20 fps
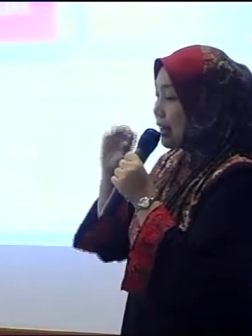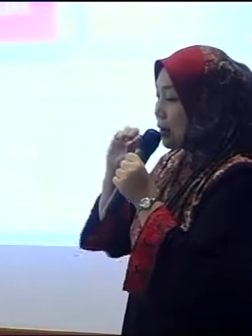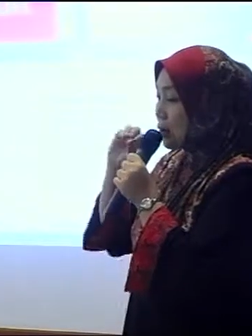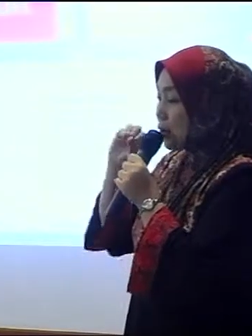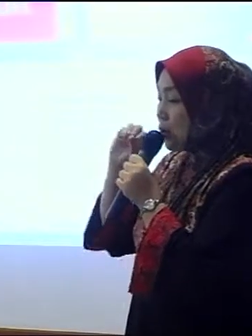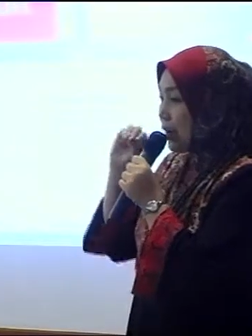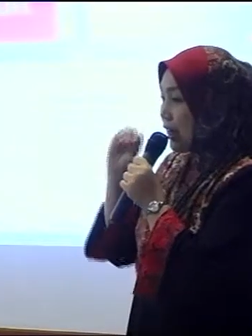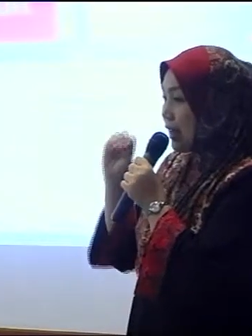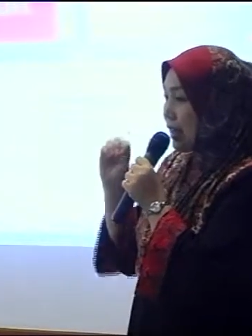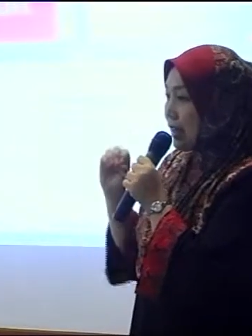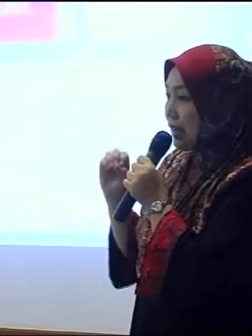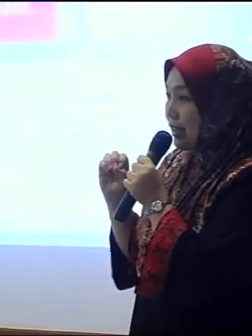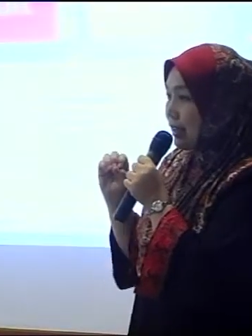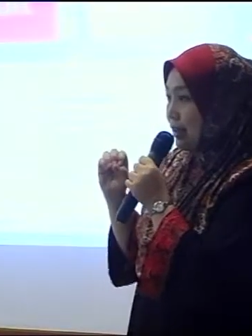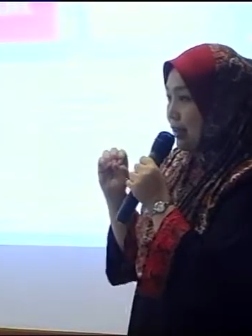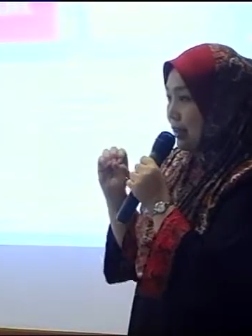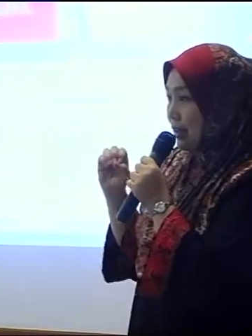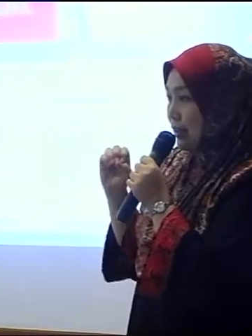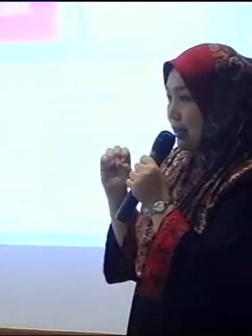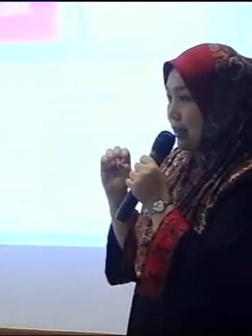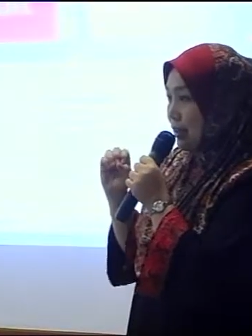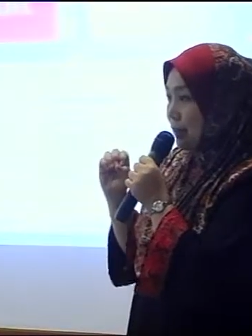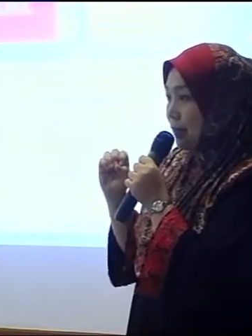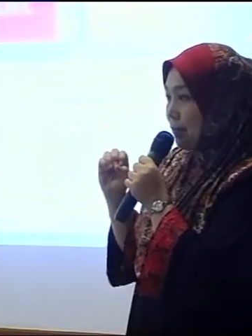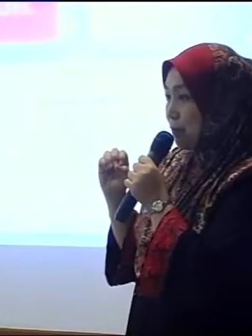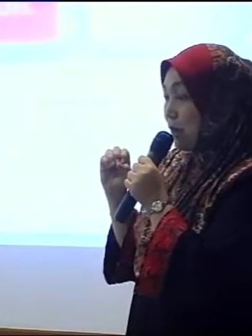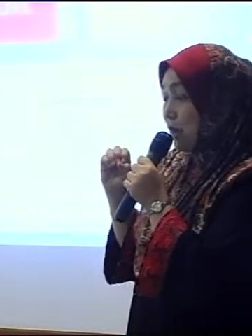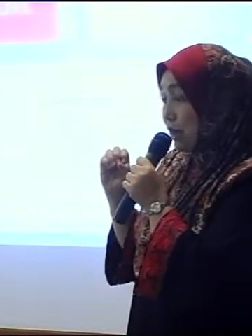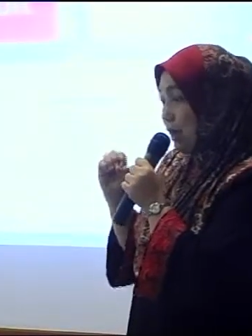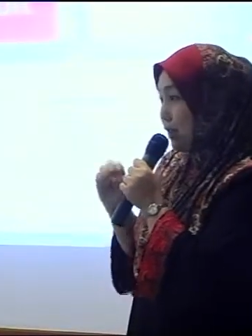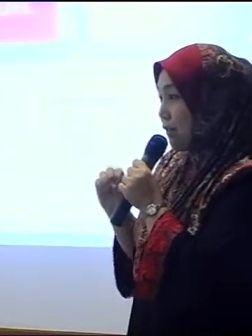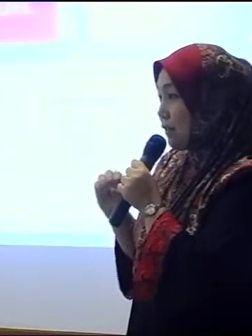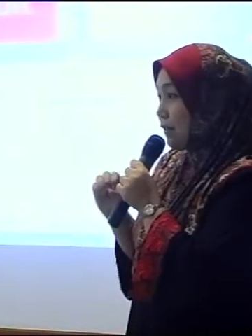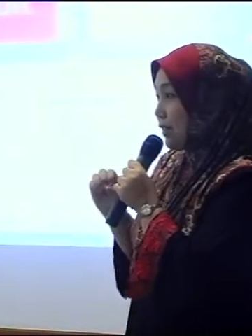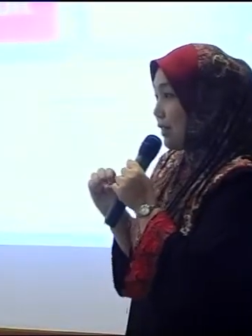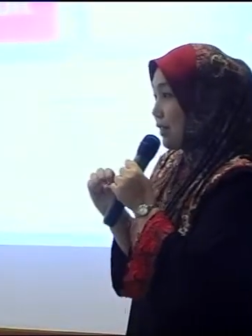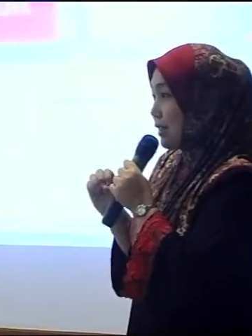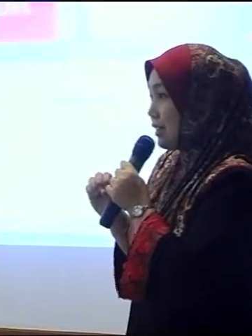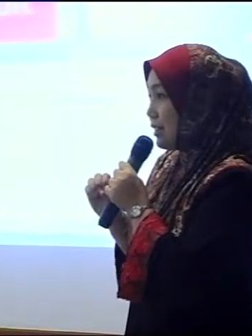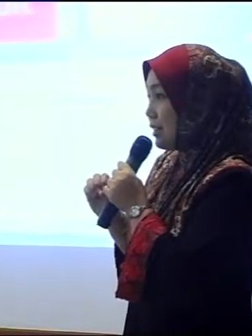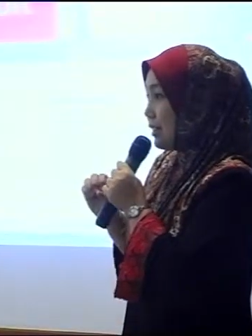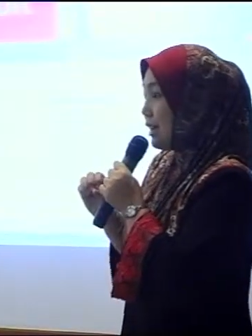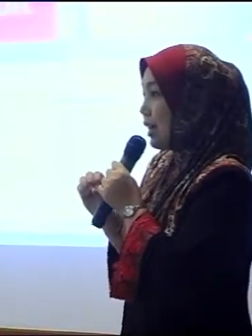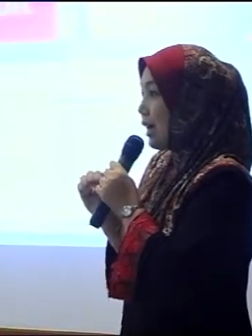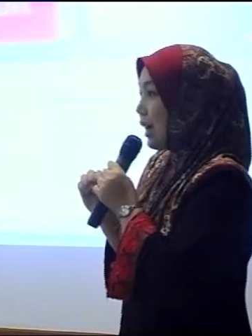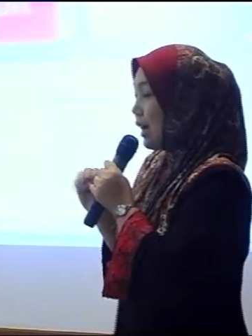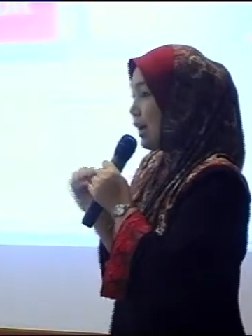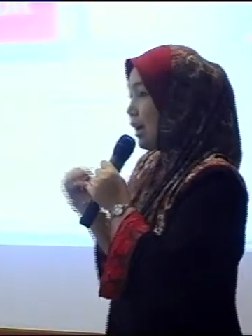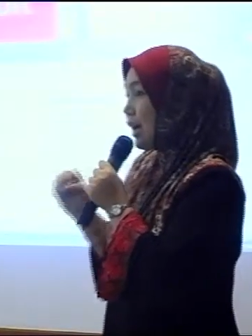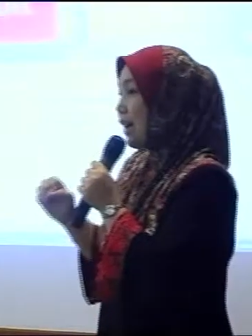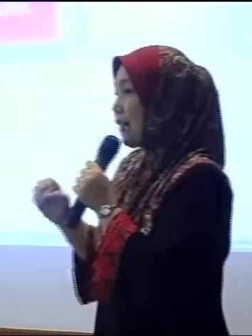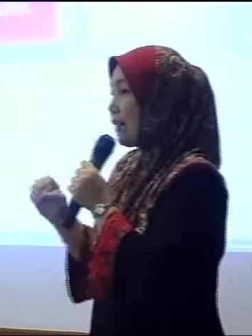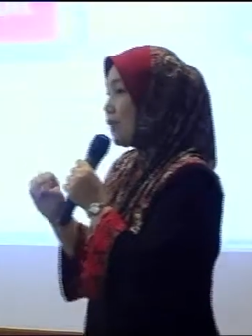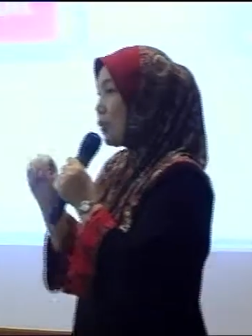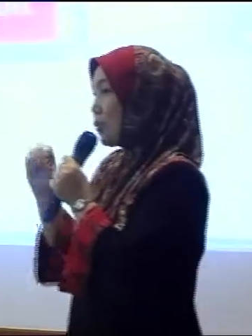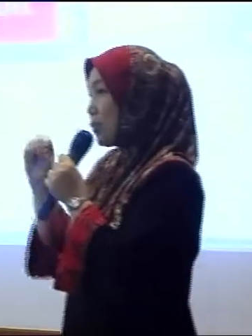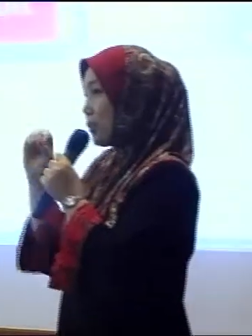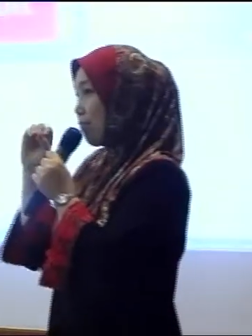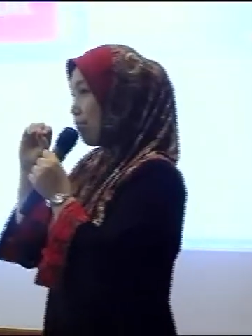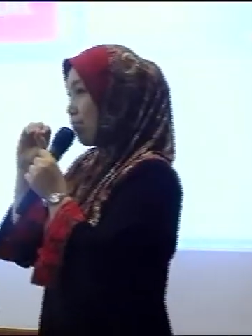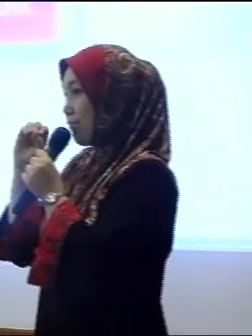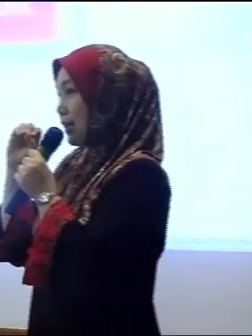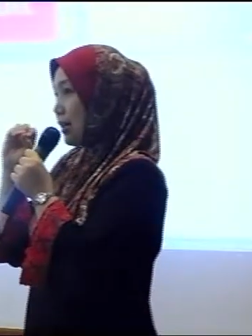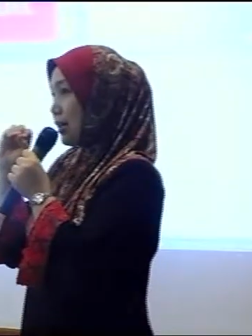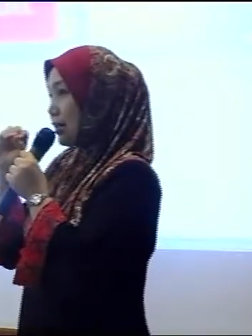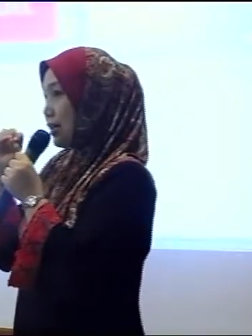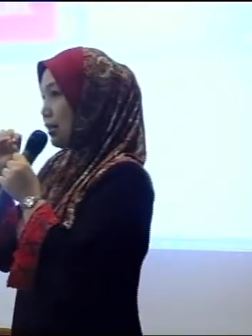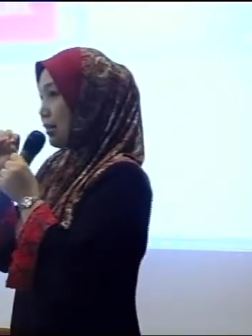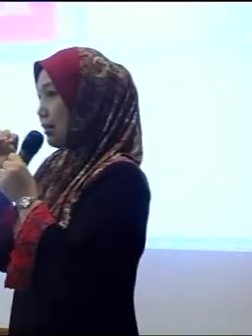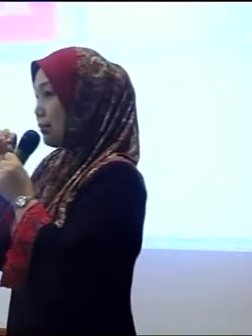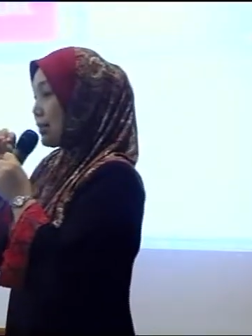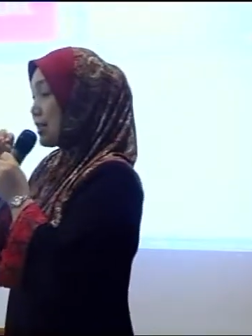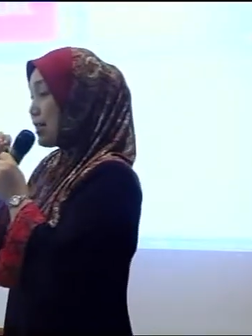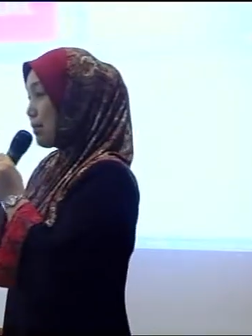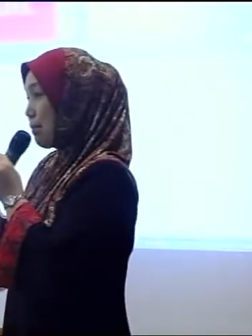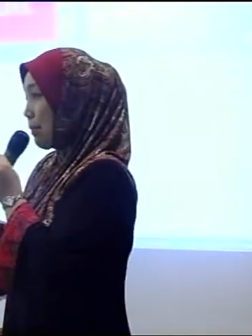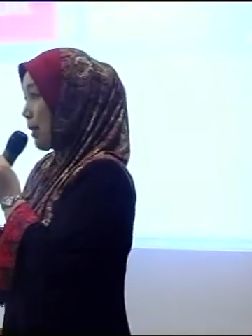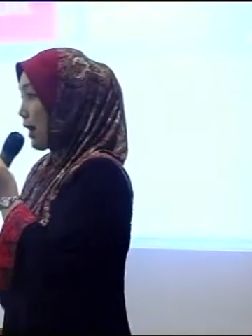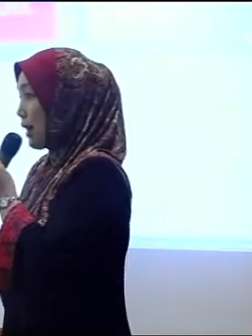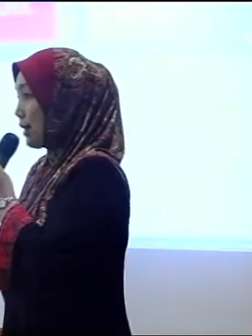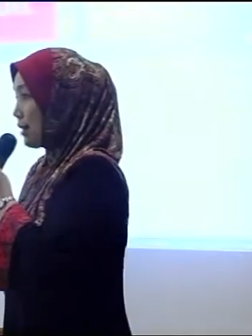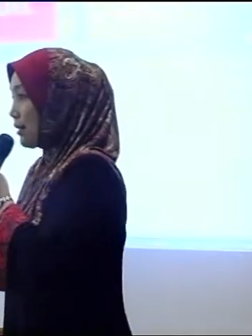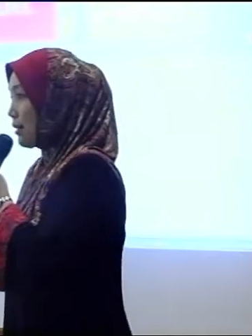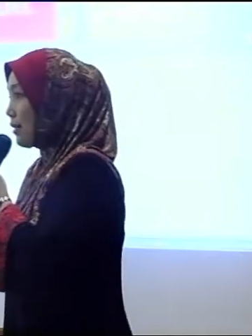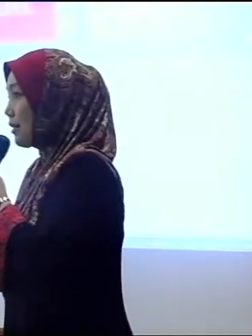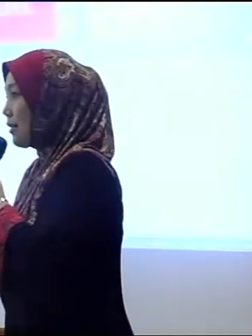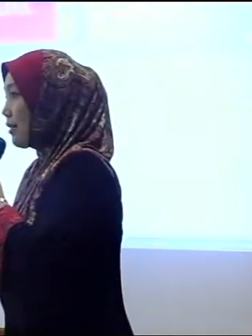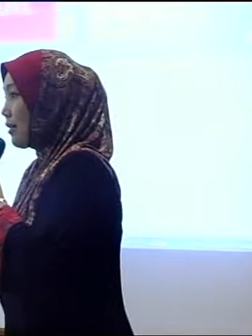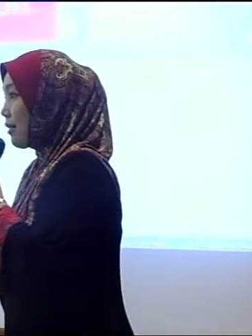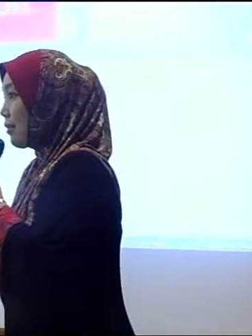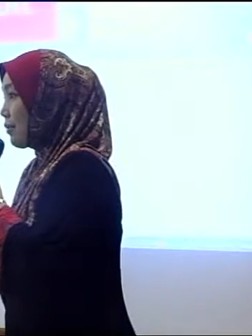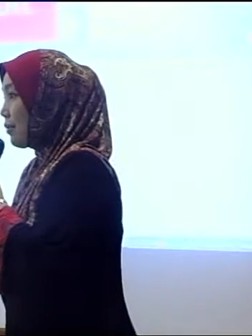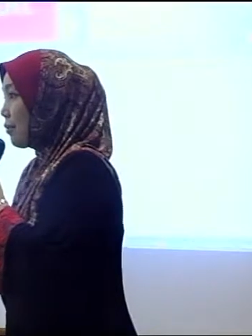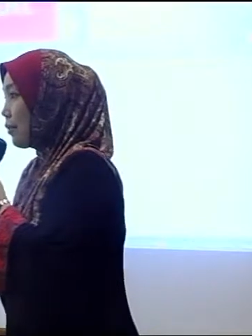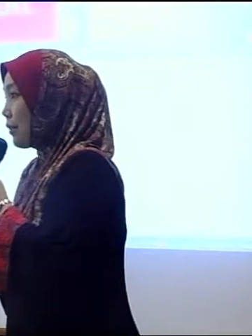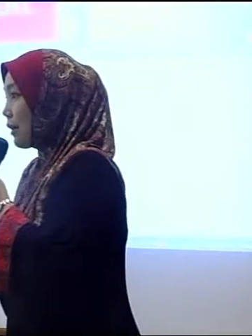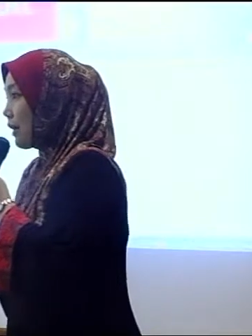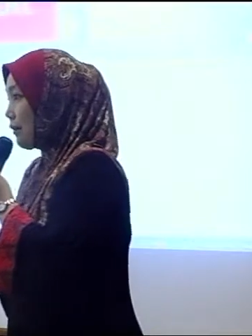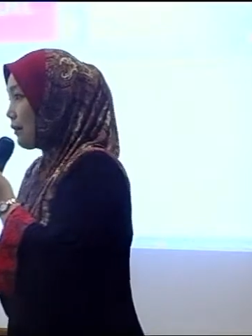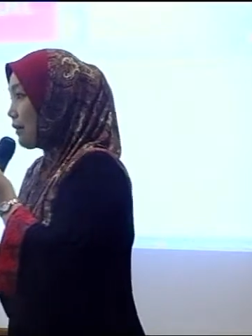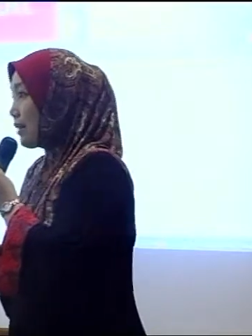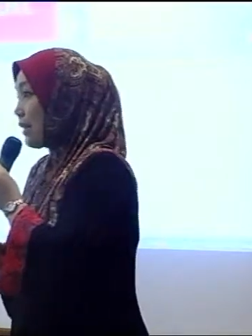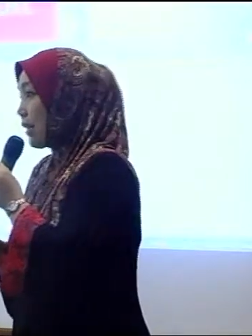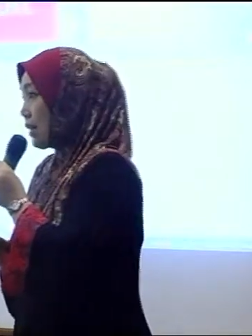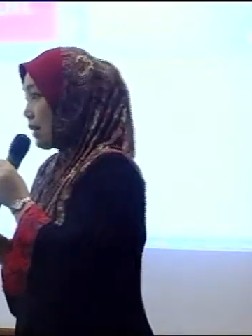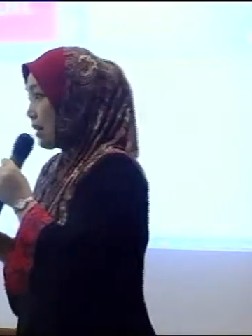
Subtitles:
what I believe is I have to respect whatever that